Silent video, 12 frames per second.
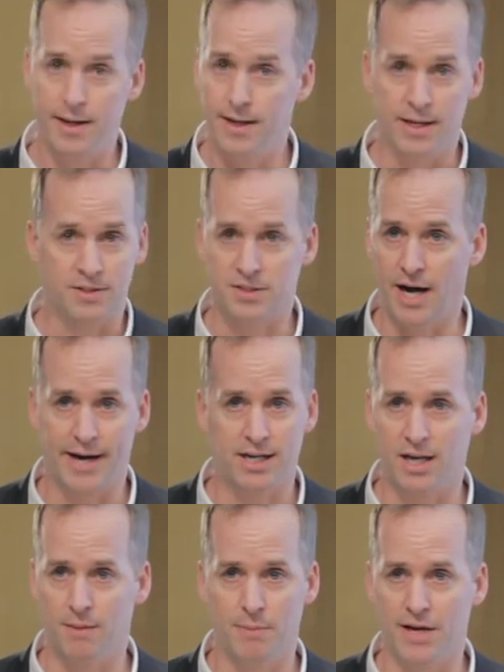it's not
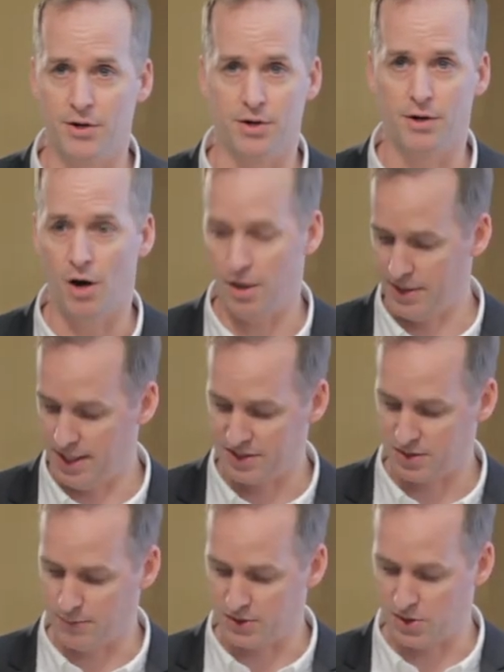getting better. All the
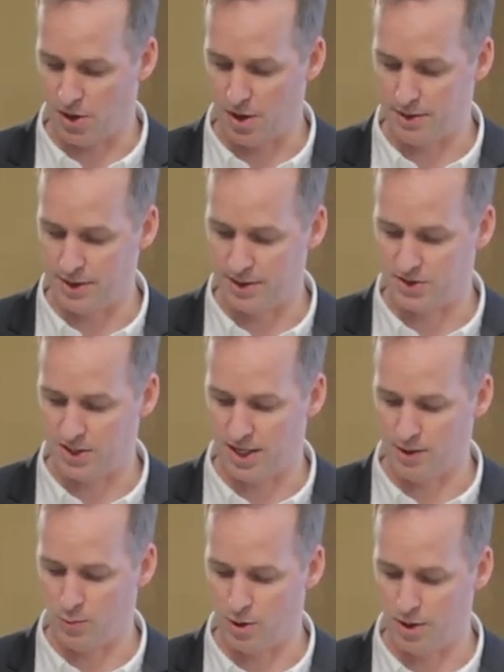estimates are that it's
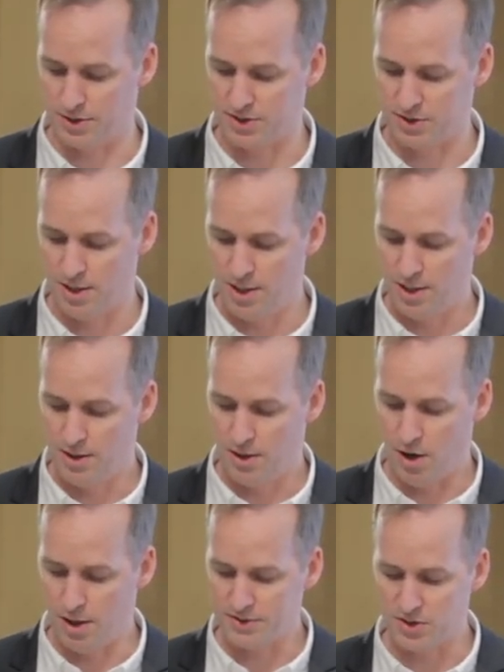getting worse.
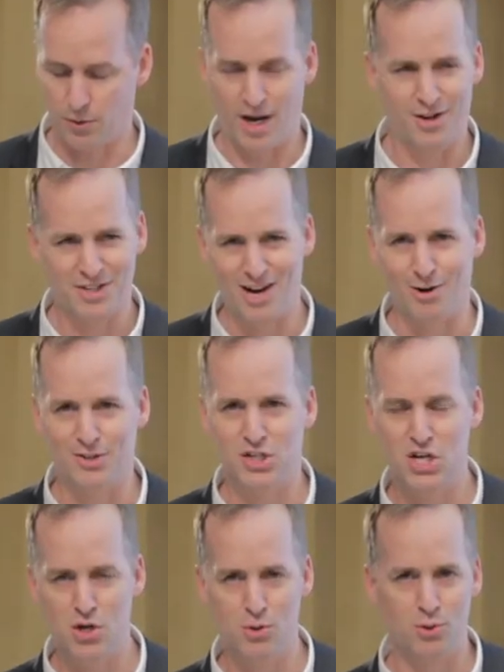Also, healthcare
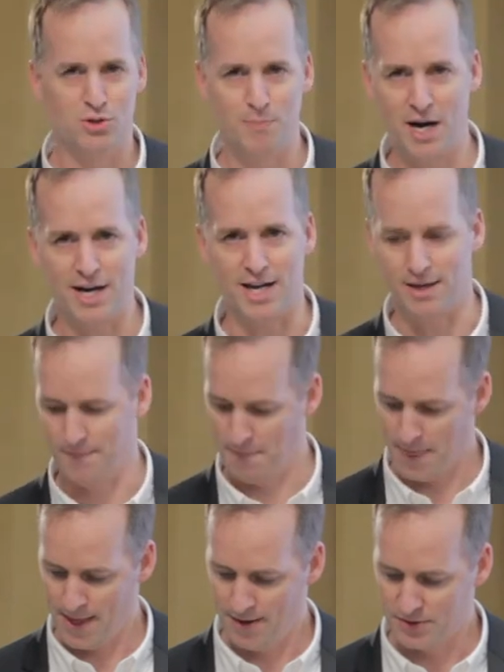is huge money.
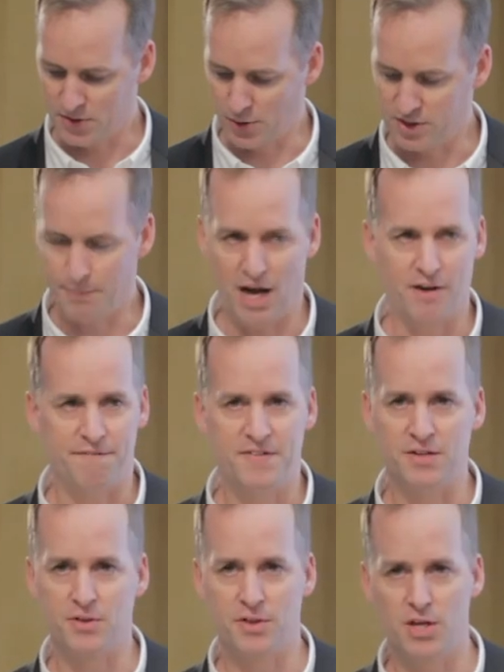So it's about a
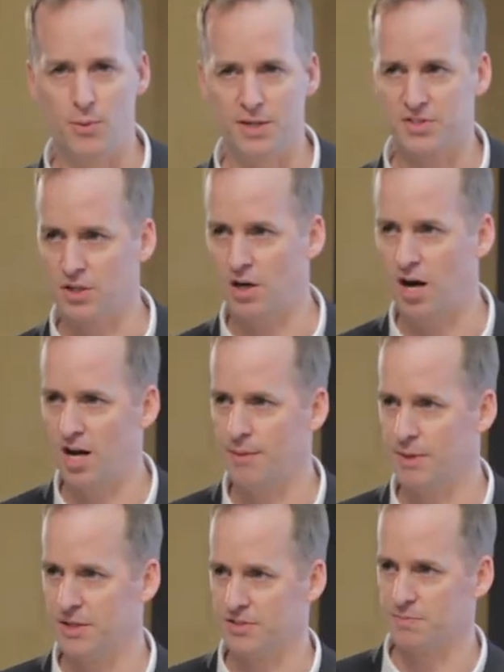fifth of the US
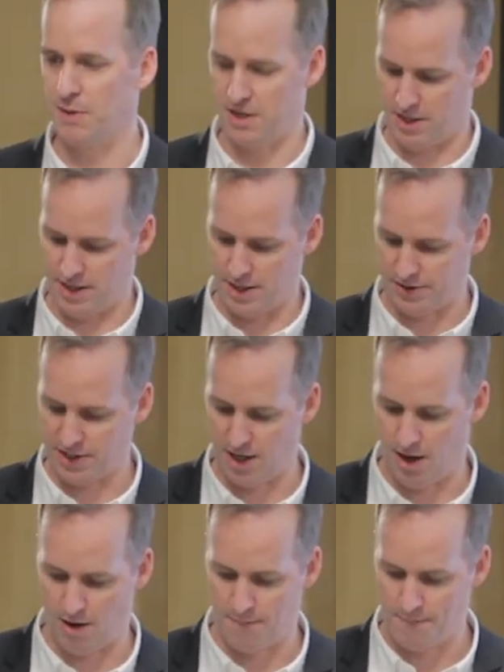economy is spent on
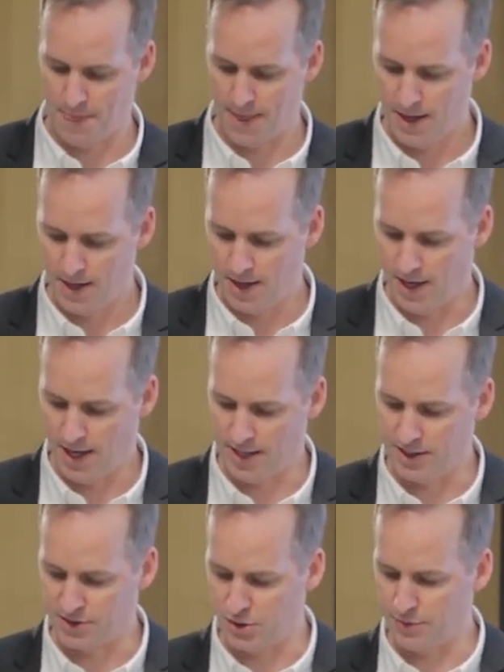healthcare. And
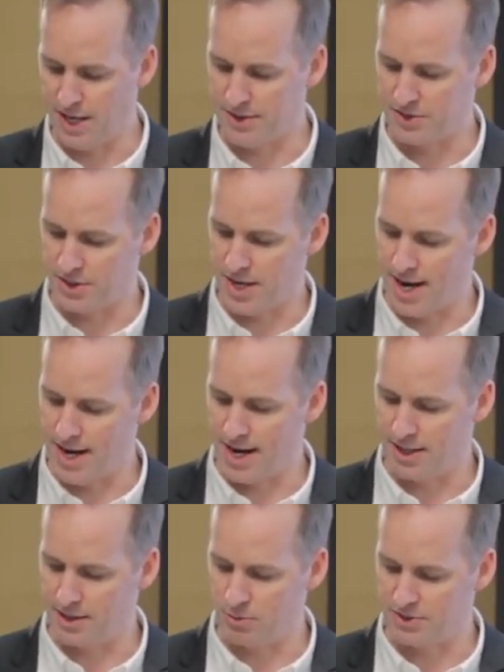in
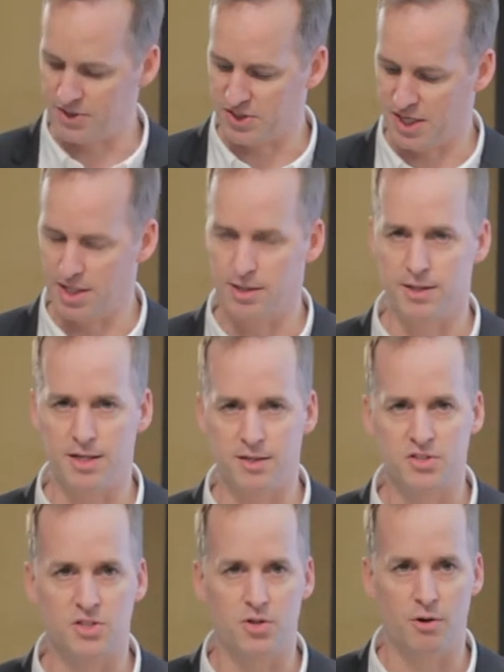2009, there was a study that the
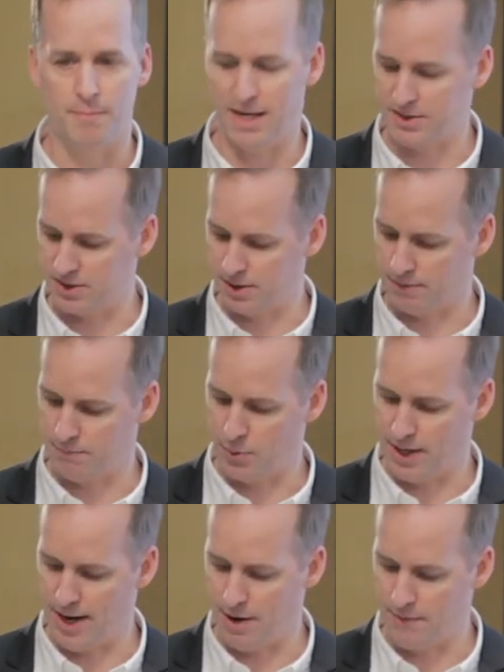Institute of Medicine put
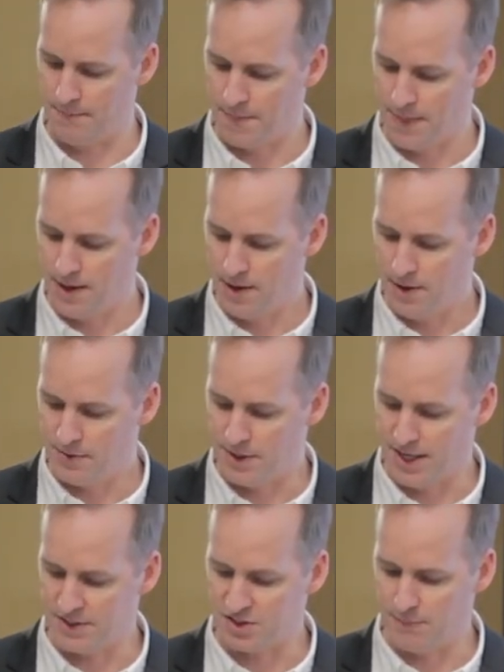out that
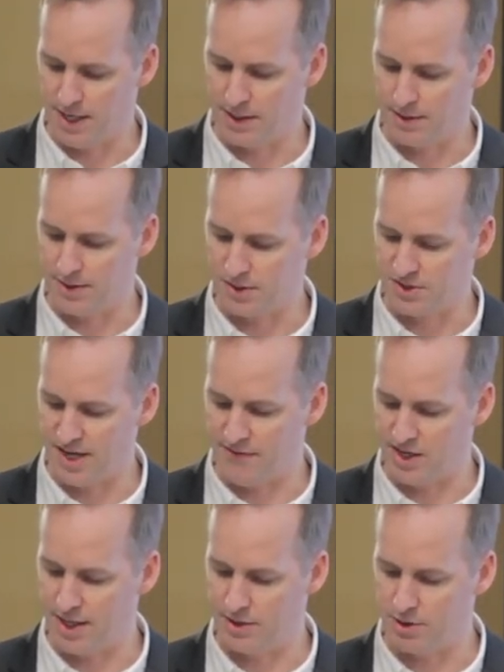estimated that
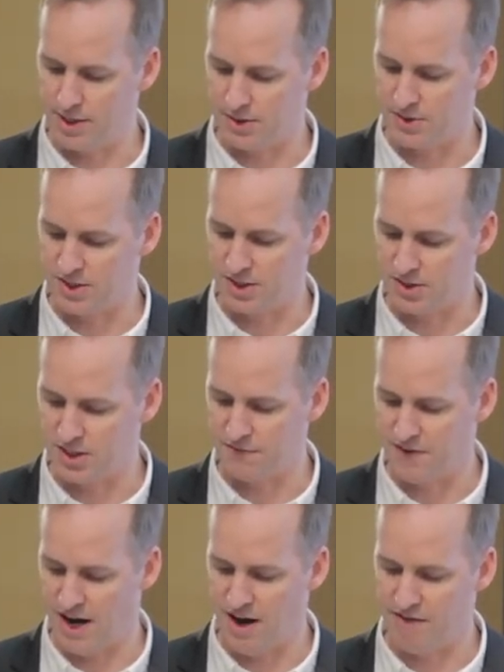
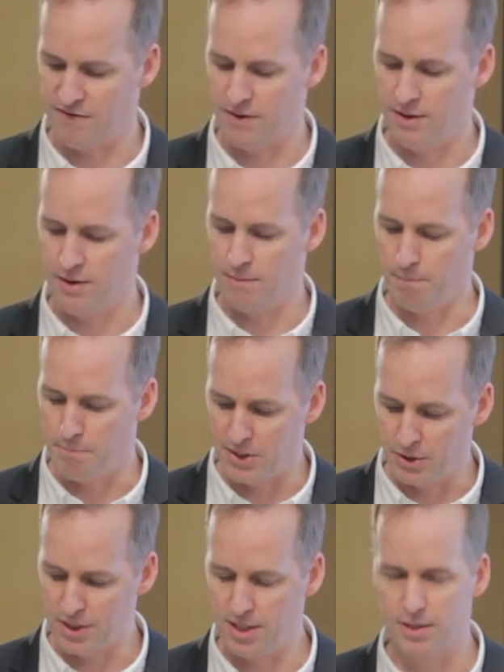$765
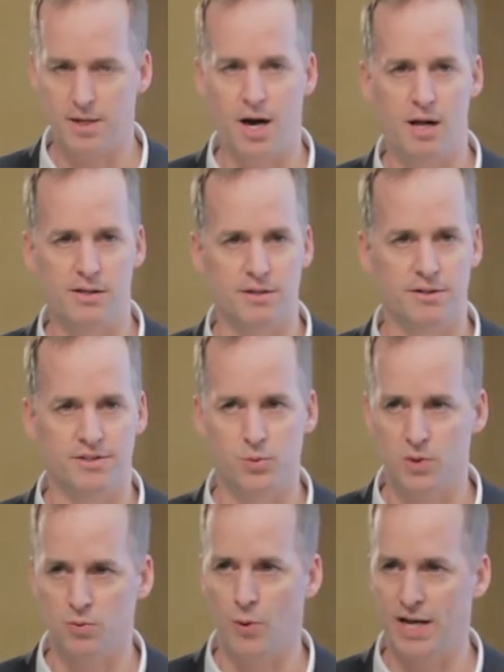billion
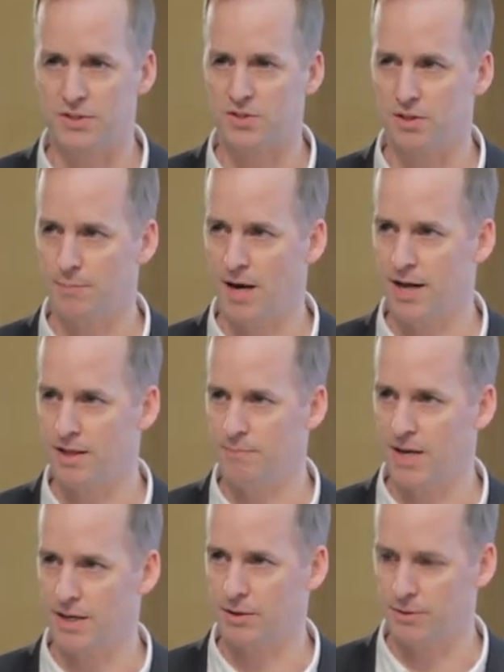was wasted by the
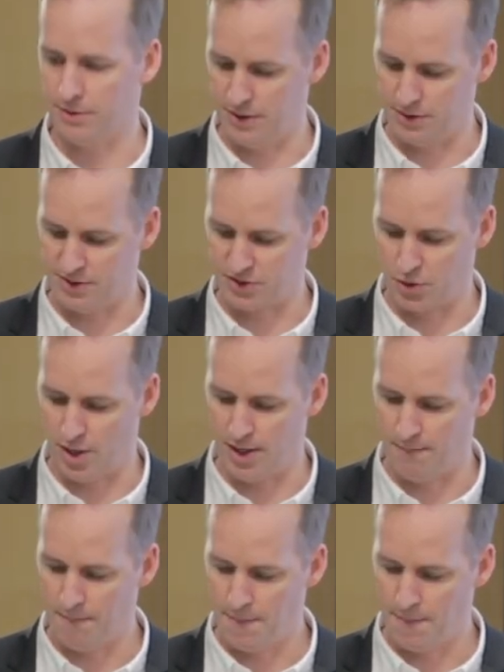medical industry.